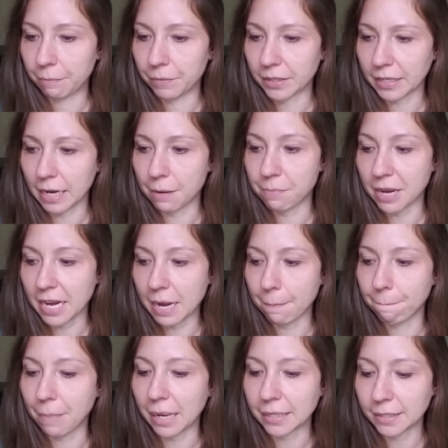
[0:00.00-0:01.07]
there's going to be an
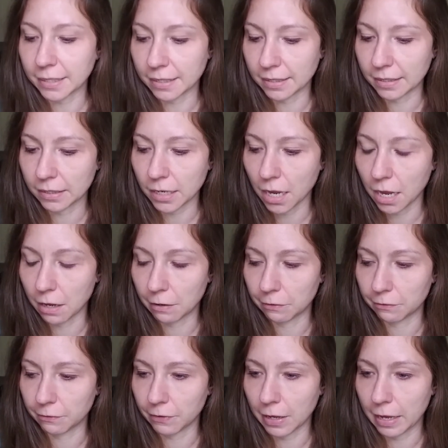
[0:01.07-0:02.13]
abundance of,
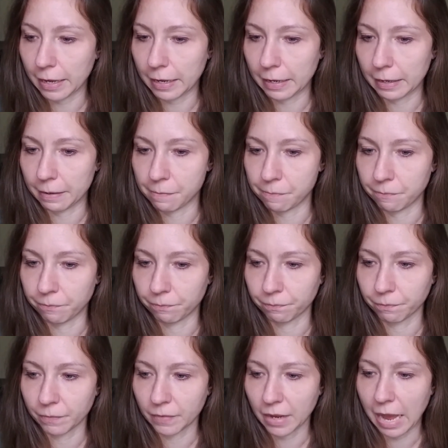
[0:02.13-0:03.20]
um,
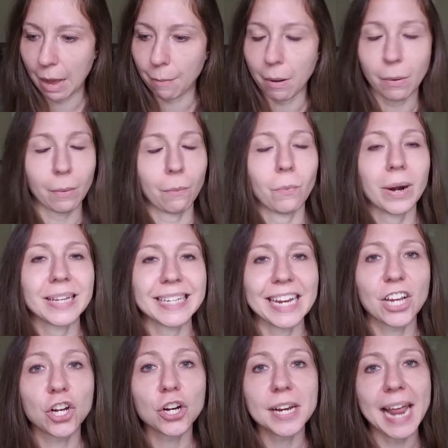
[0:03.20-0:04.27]
I want to say
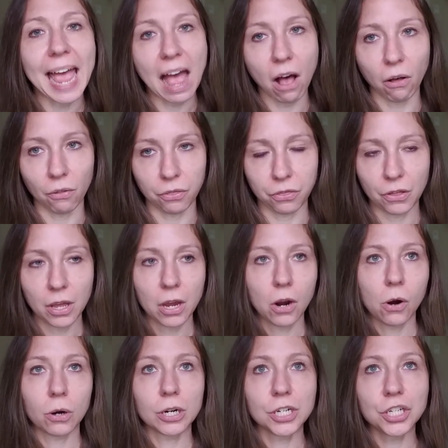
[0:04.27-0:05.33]
good health
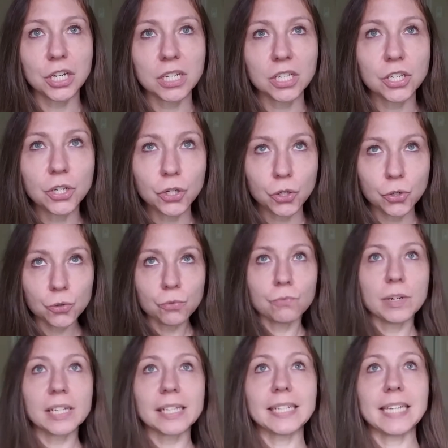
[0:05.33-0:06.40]
or just you
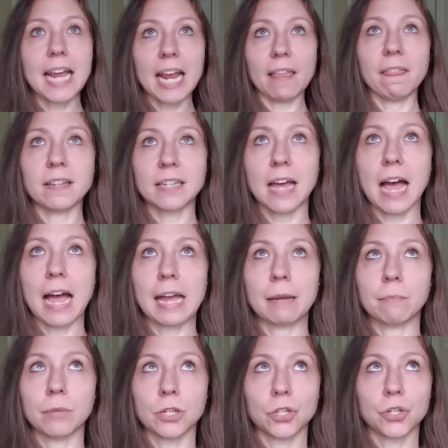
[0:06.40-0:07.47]
really taking the
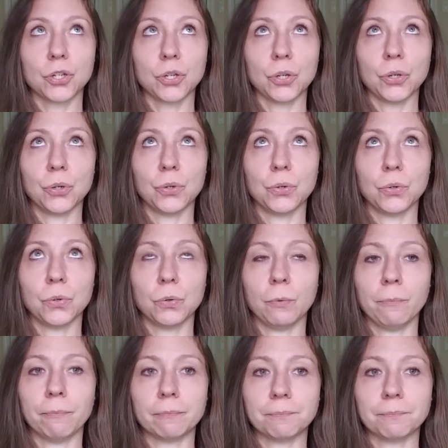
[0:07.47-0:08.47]
time to